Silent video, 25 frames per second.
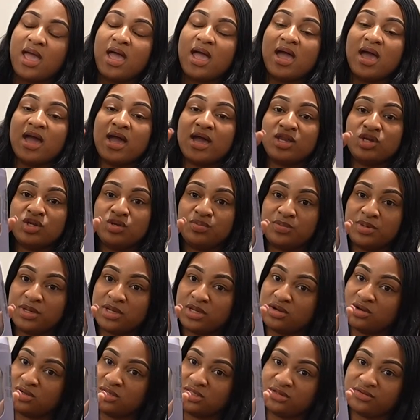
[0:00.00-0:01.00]
and you
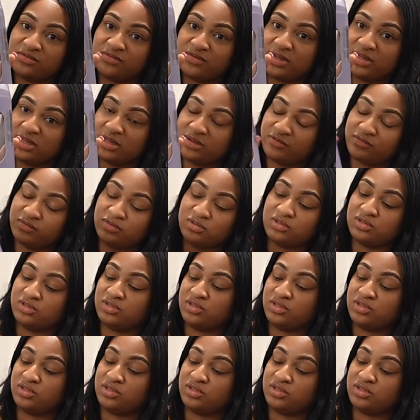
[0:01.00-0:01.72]
pick your different levels.